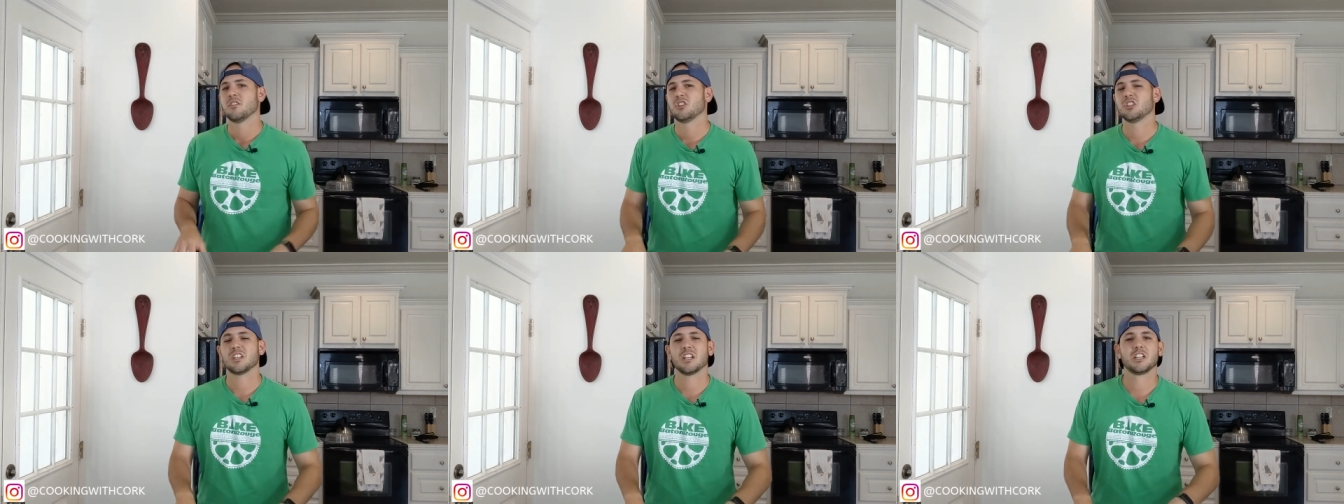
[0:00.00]

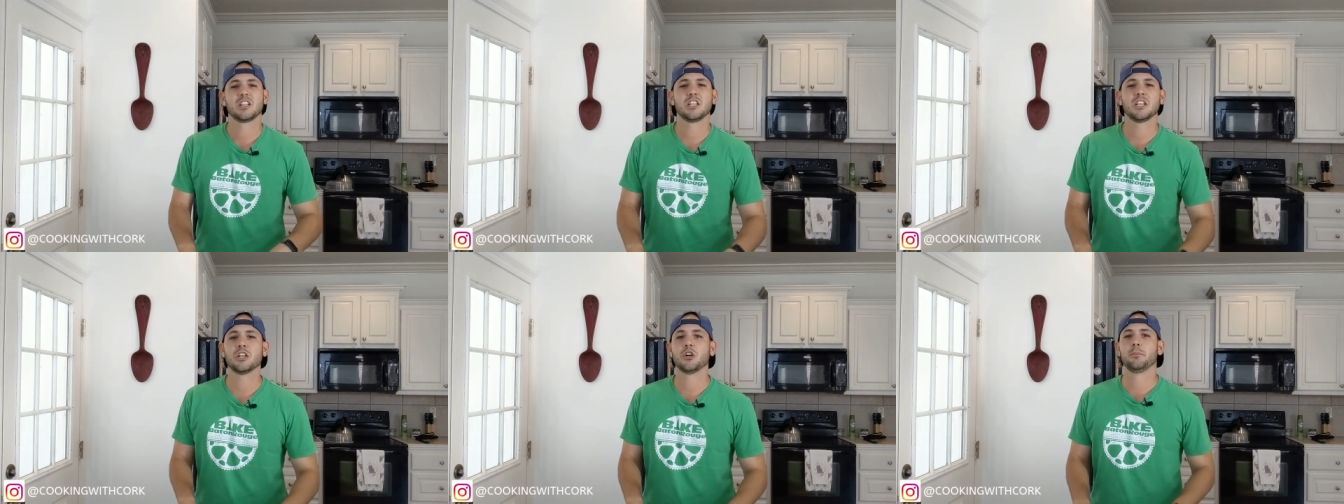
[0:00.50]
just a
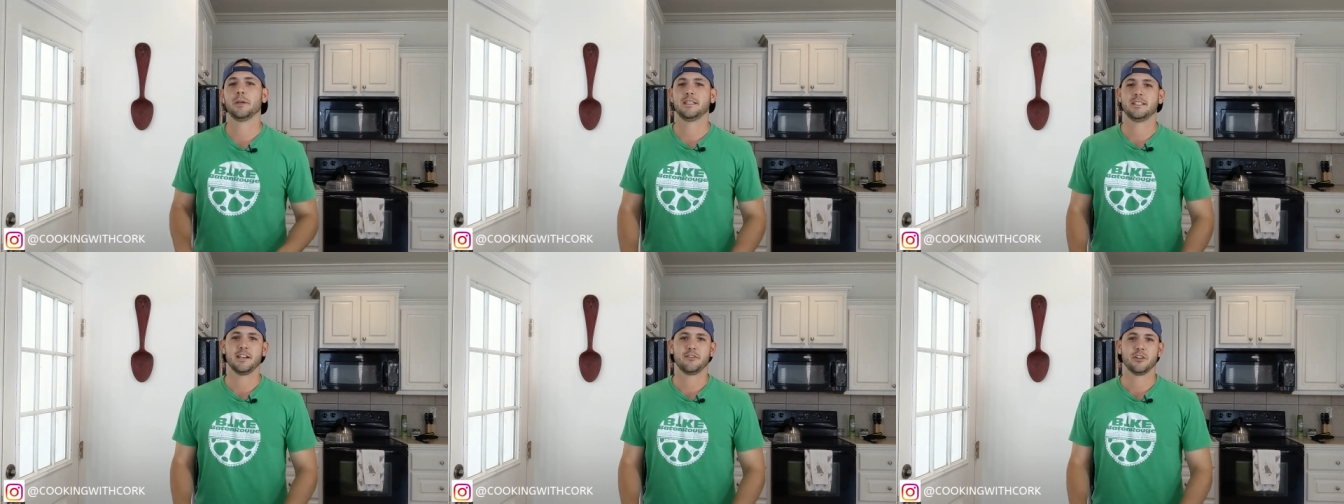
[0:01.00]
little
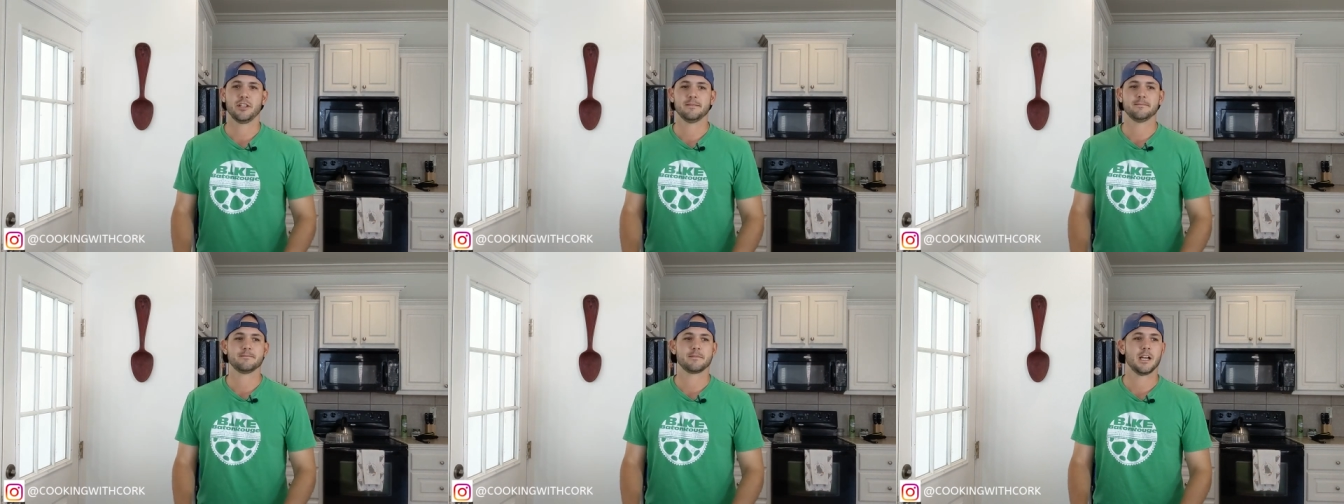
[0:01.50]
bit different.
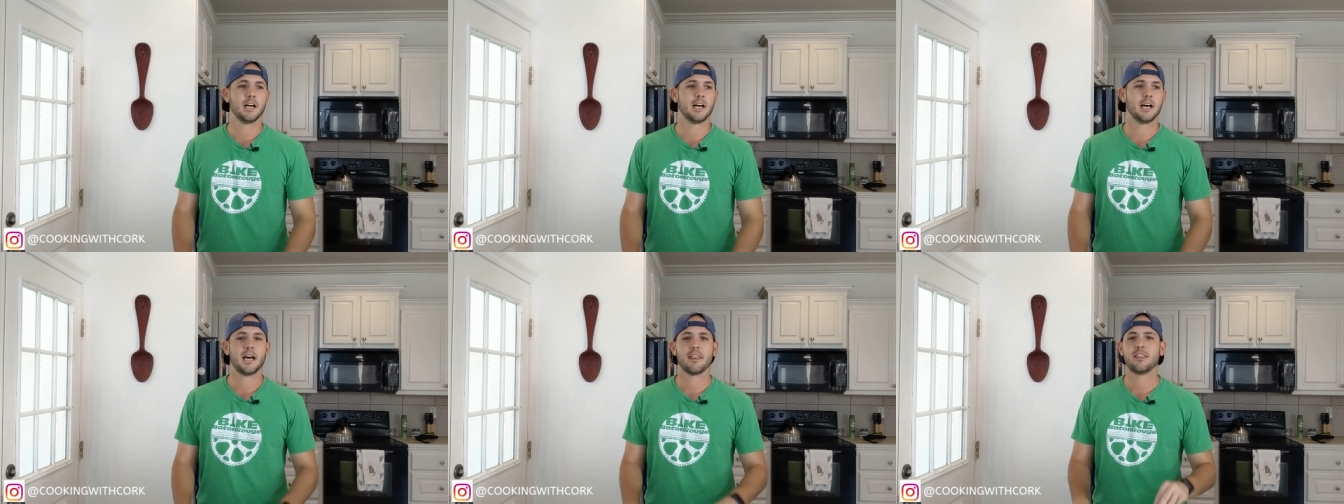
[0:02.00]

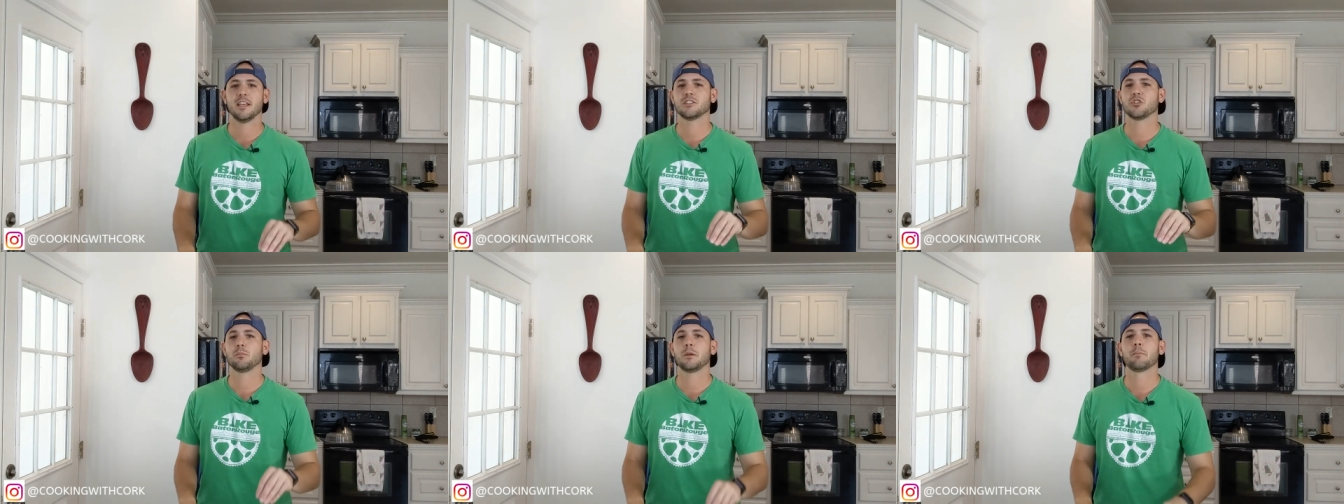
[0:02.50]
Uh,
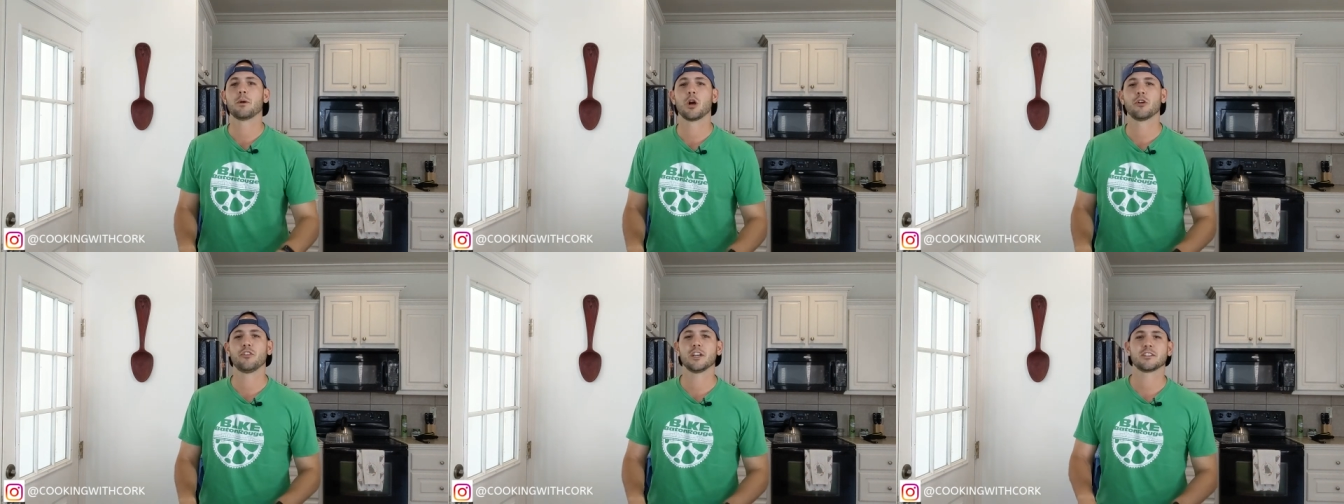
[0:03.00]
this will be
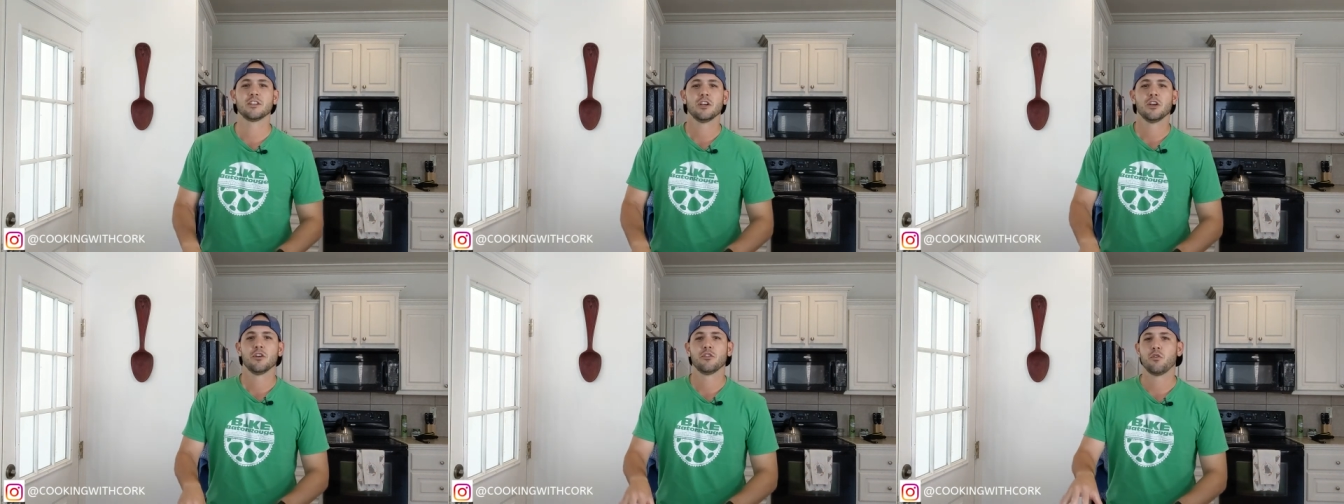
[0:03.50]
perfect
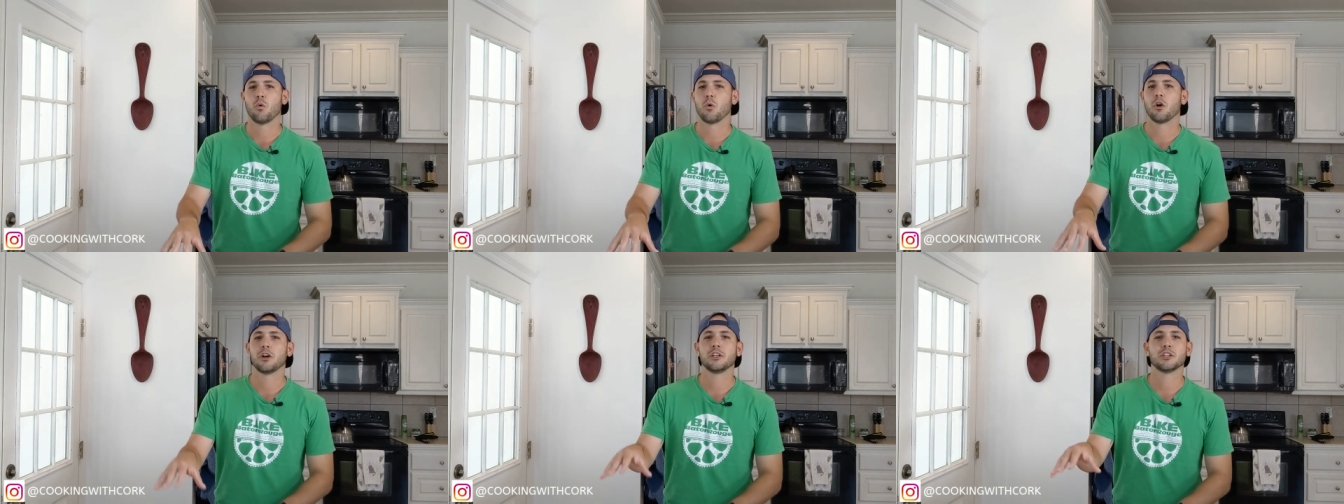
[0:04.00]

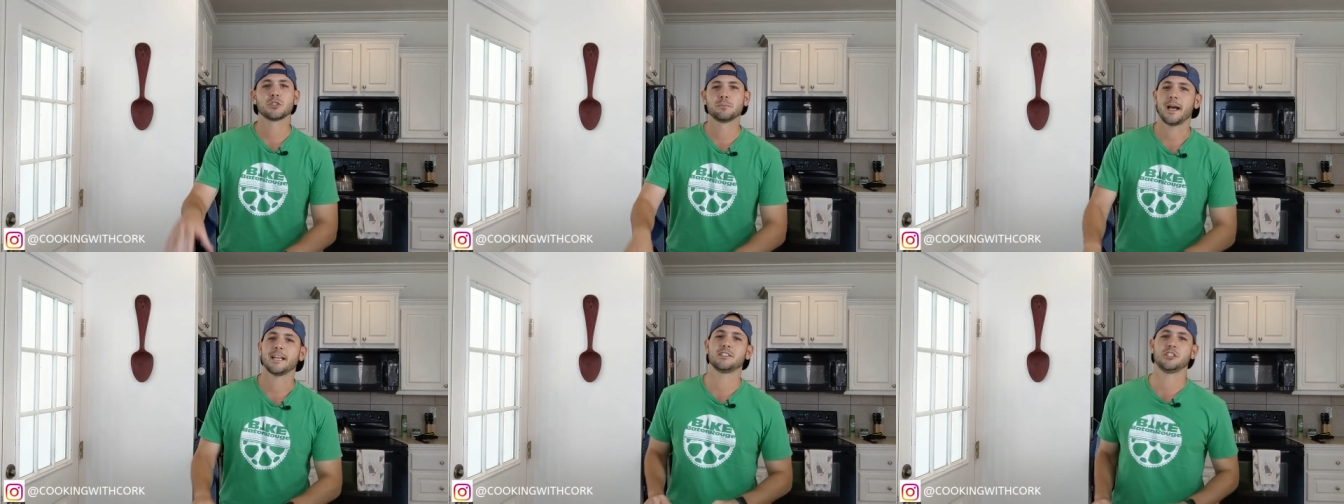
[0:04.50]
for your
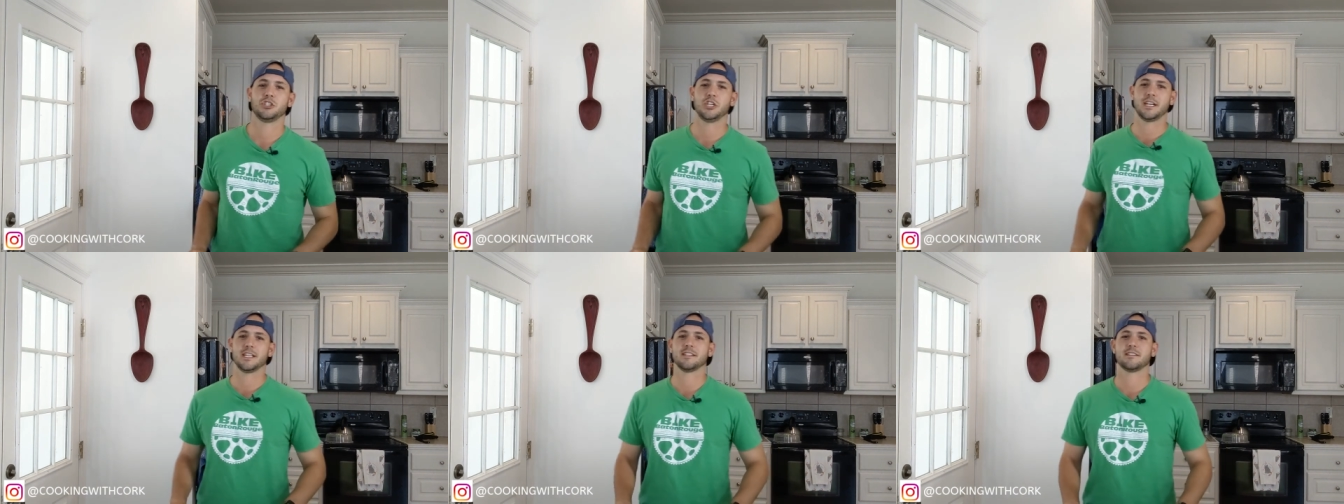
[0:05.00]
spicy
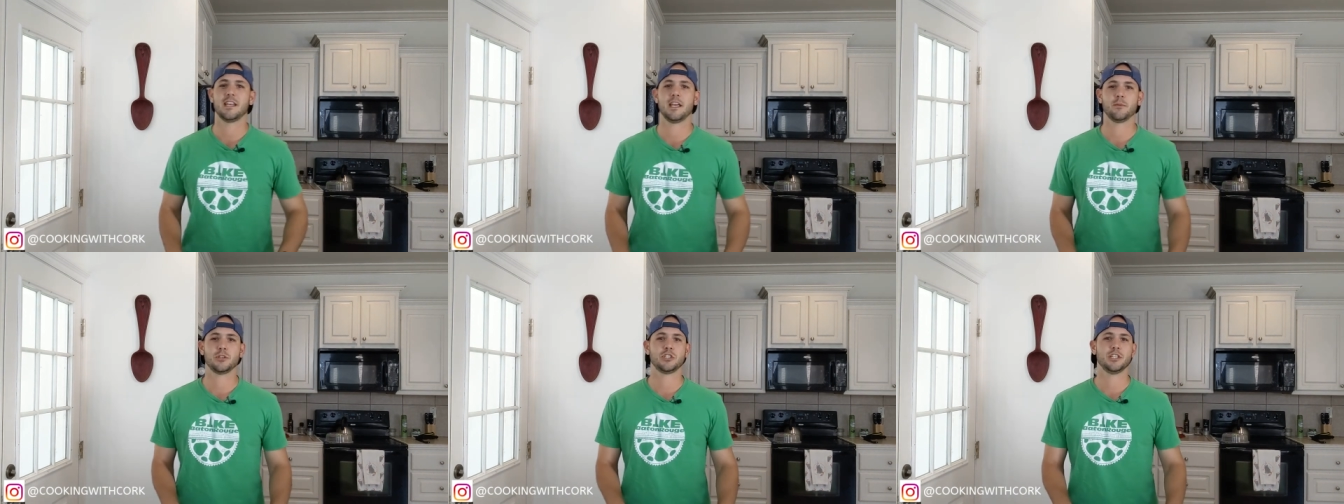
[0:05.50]
chicken
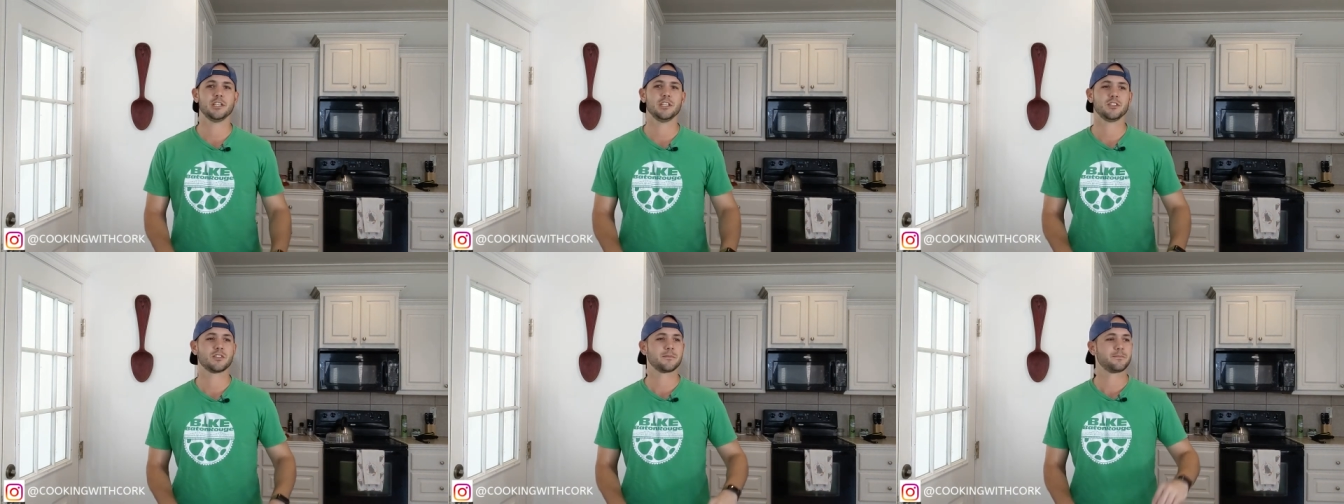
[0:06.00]

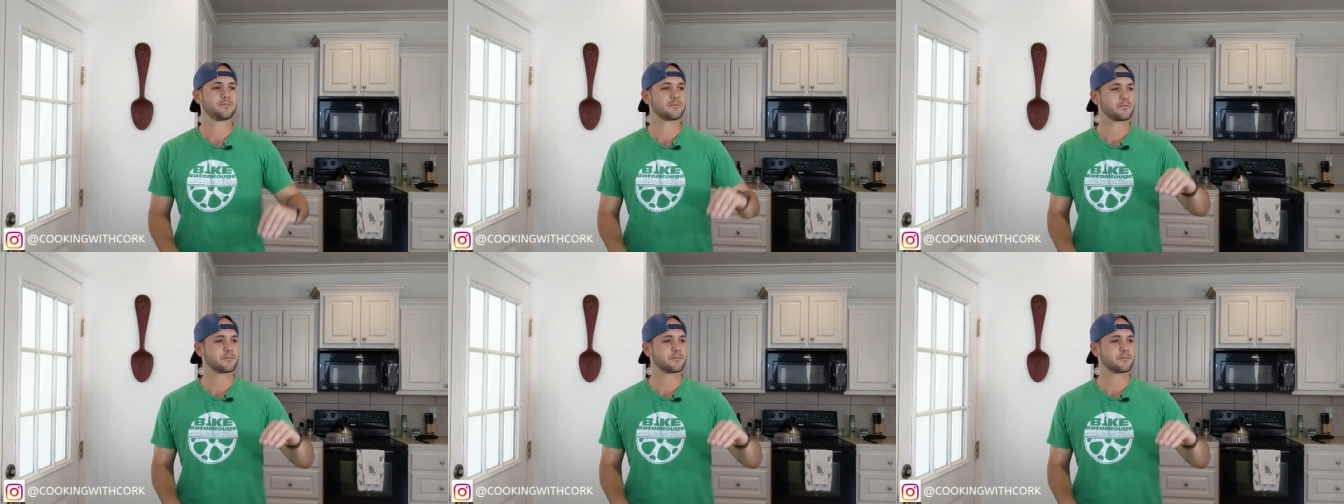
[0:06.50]
sandwiches,